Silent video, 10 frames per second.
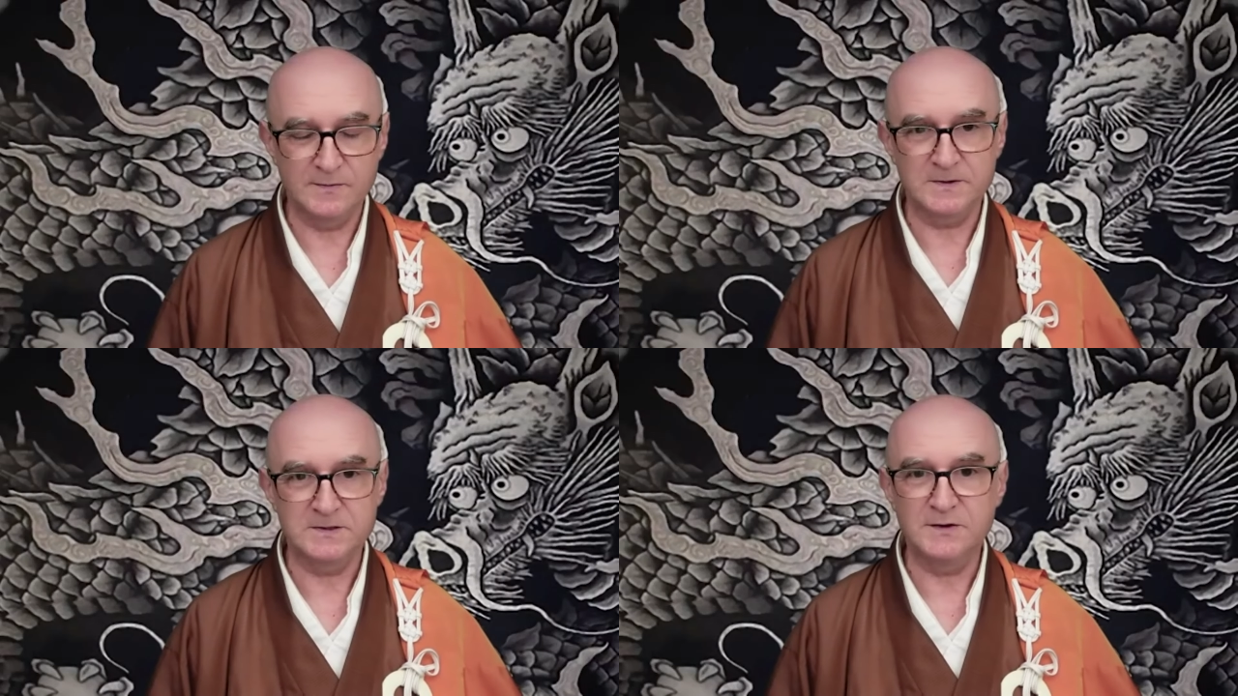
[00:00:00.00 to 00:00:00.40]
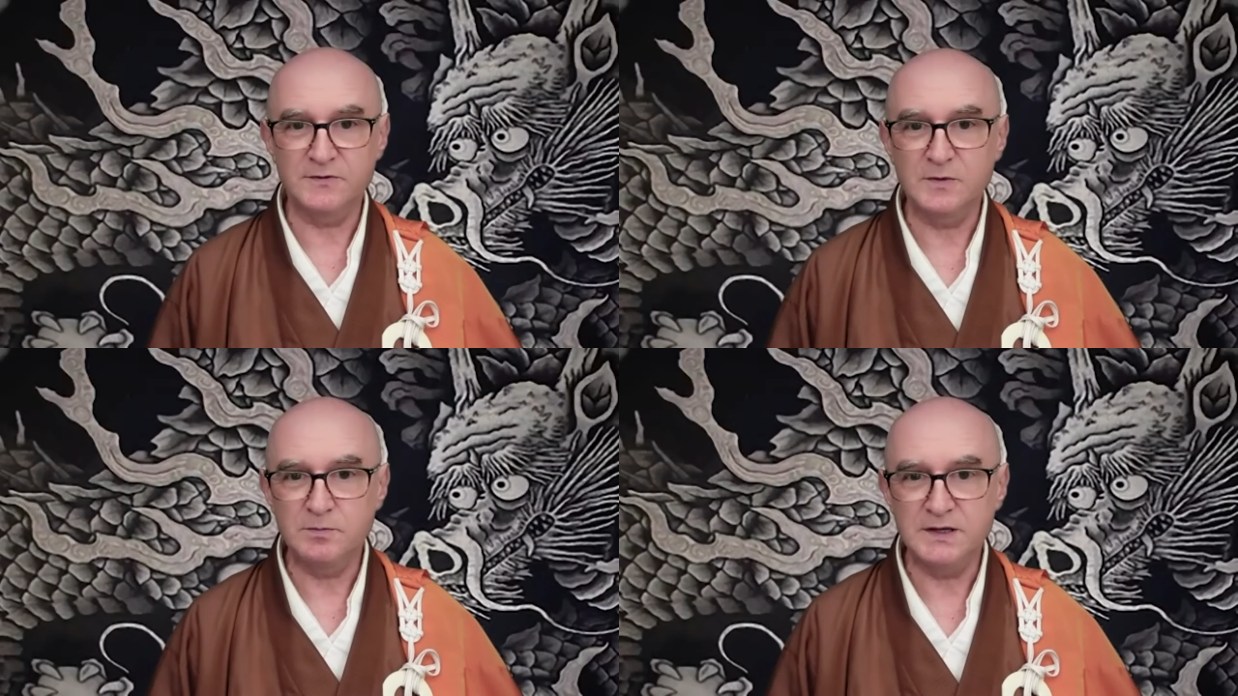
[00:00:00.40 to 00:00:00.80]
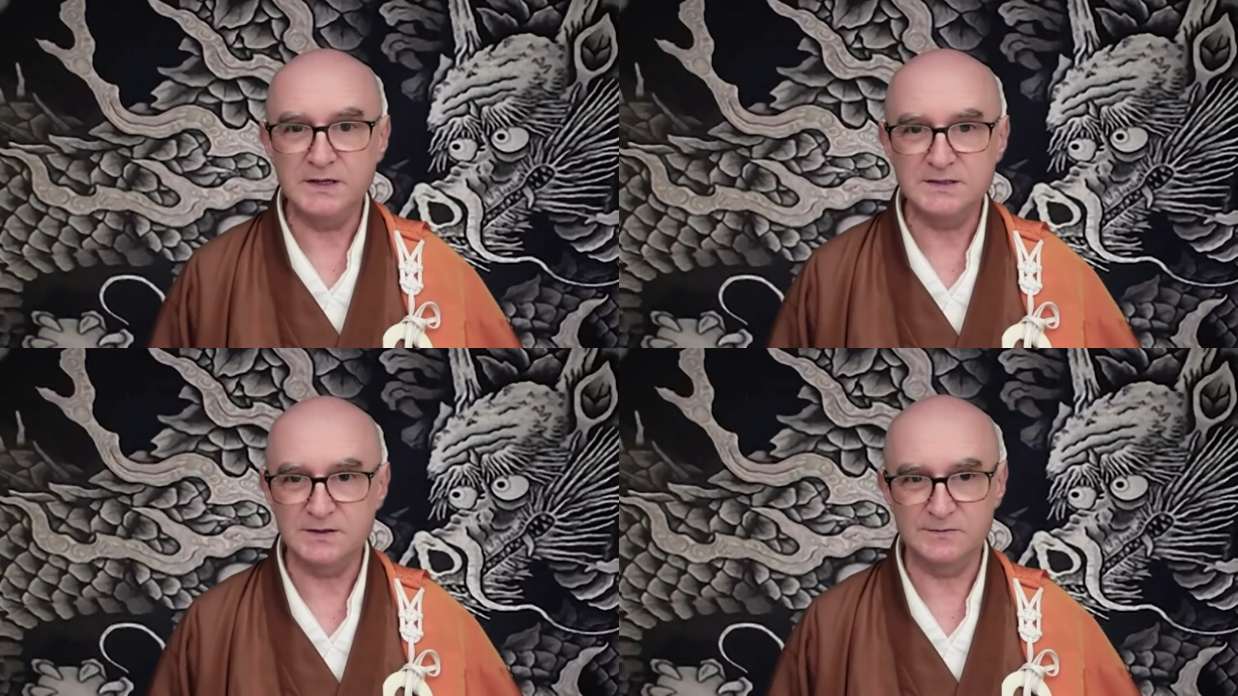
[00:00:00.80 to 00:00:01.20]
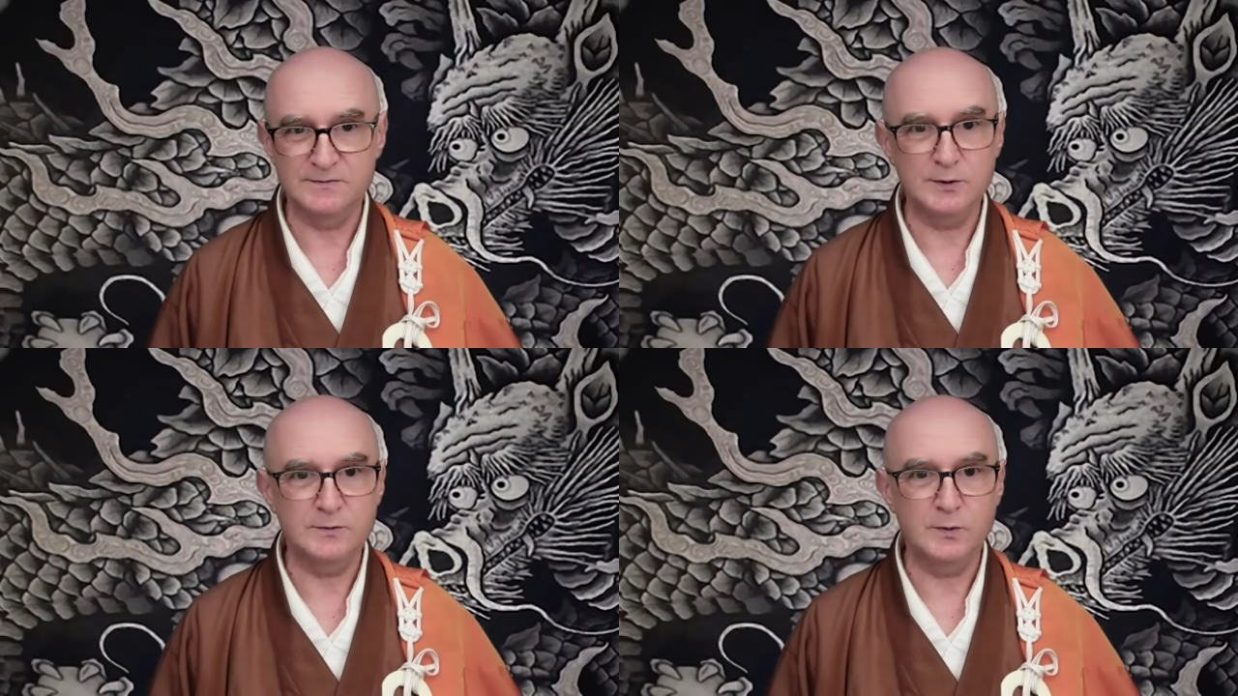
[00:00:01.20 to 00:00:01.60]
where different pieces of
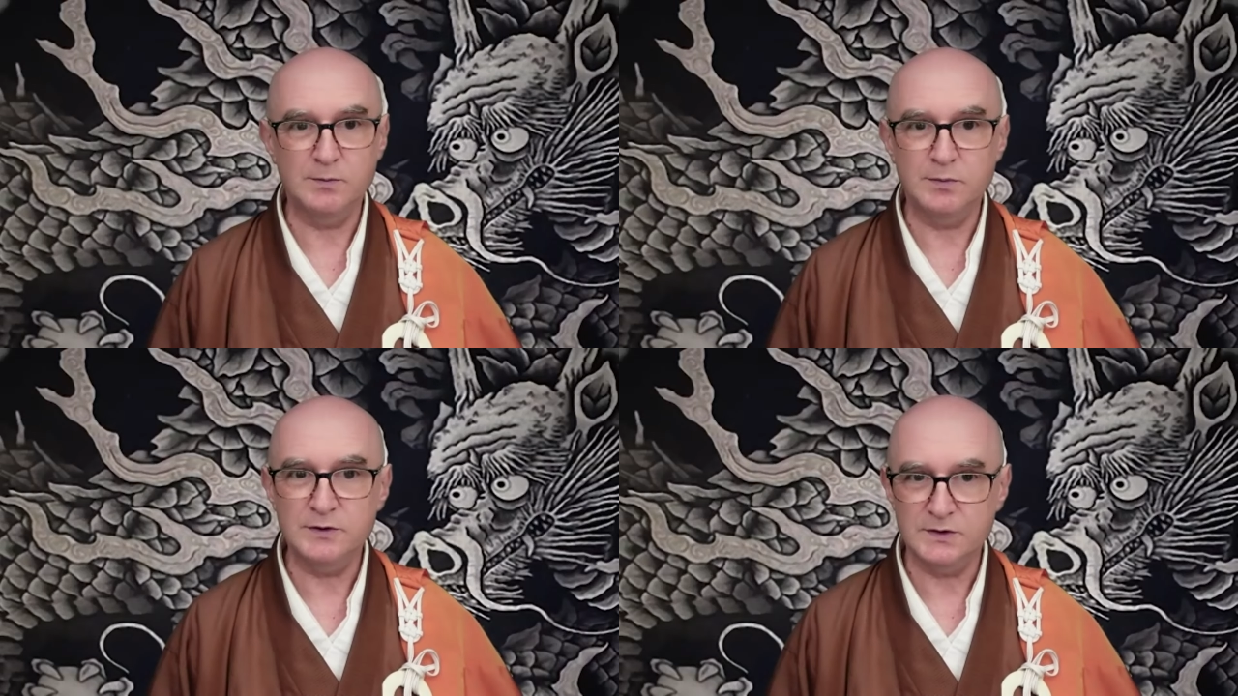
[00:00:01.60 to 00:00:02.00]
wood were put